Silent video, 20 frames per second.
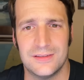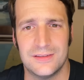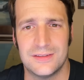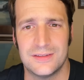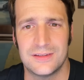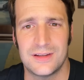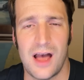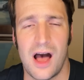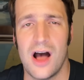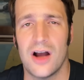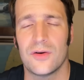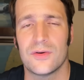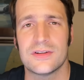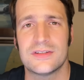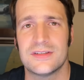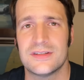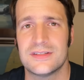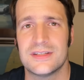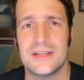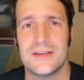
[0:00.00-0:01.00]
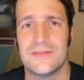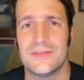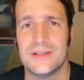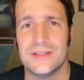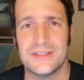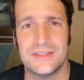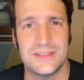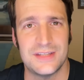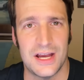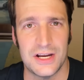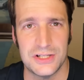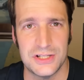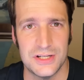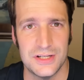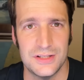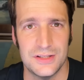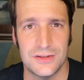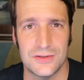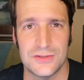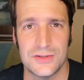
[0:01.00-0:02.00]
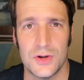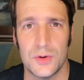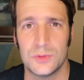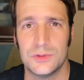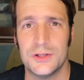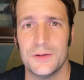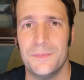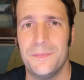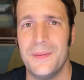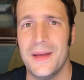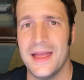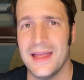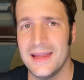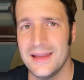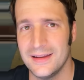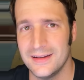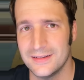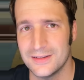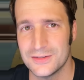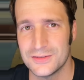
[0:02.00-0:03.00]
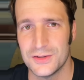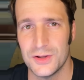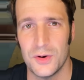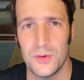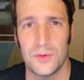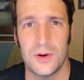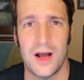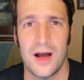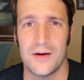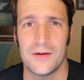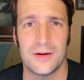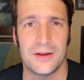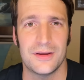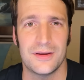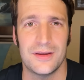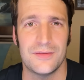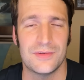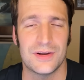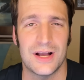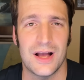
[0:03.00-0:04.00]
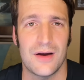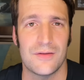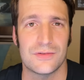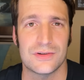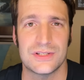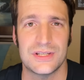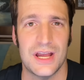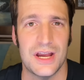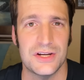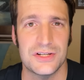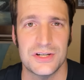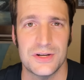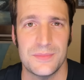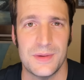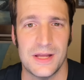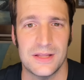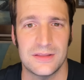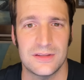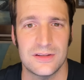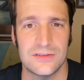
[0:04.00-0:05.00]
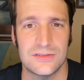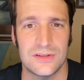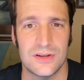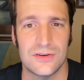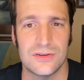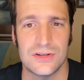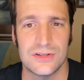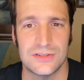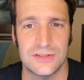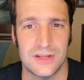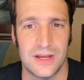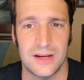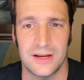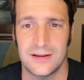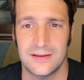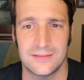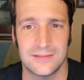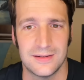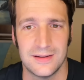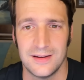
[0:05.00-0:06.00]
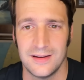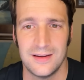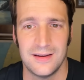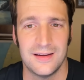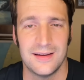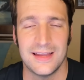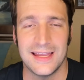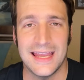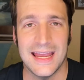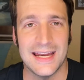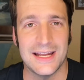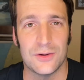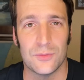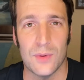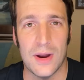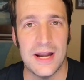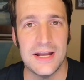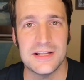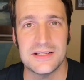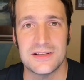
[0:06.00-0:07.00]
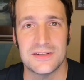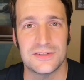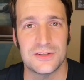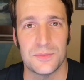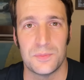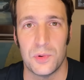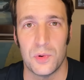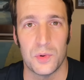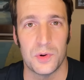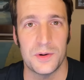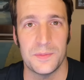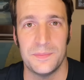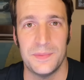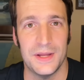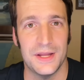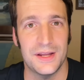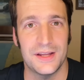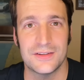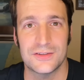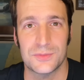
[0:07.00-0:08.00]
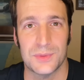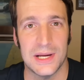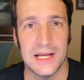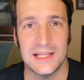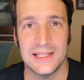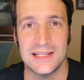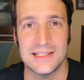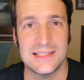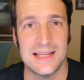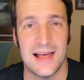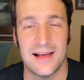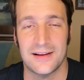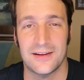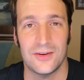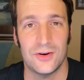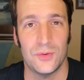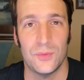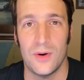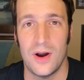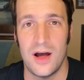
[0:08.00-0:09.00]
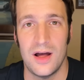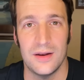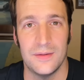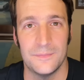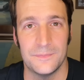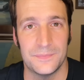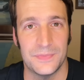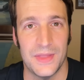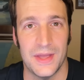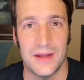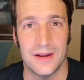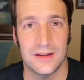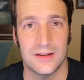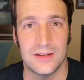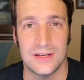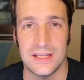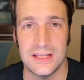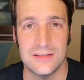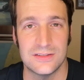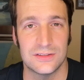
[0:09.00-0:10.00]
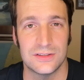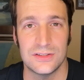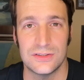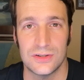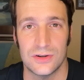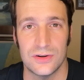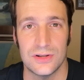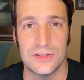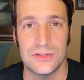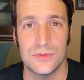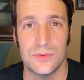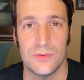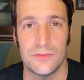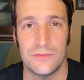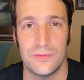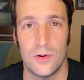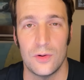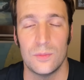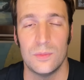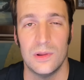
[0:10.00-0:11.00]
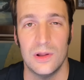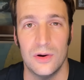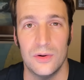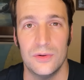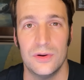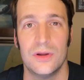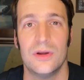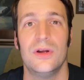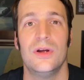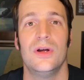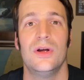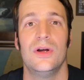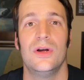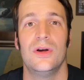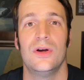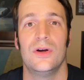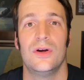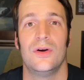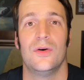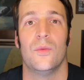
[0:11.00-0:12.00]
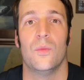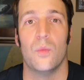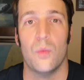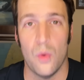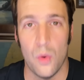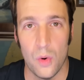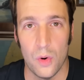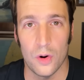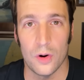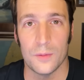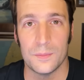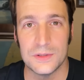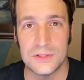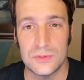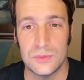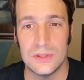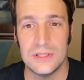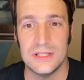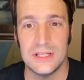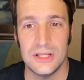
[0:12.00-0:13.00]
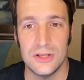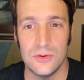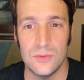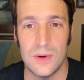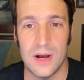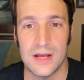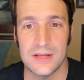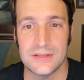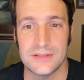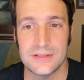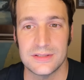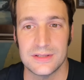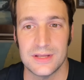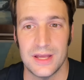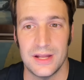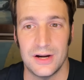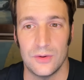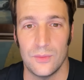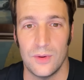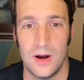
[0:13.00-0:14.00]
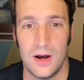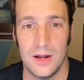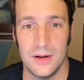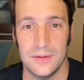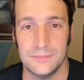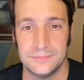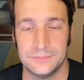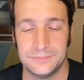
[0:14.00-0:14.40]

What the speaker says: Congress isn't even in session. There's no debate. There's no even conversation about this. They're just like getting ready to support a big Israeli attack on Iran that could easily turn into a full-blown war between the U.S. and Iran.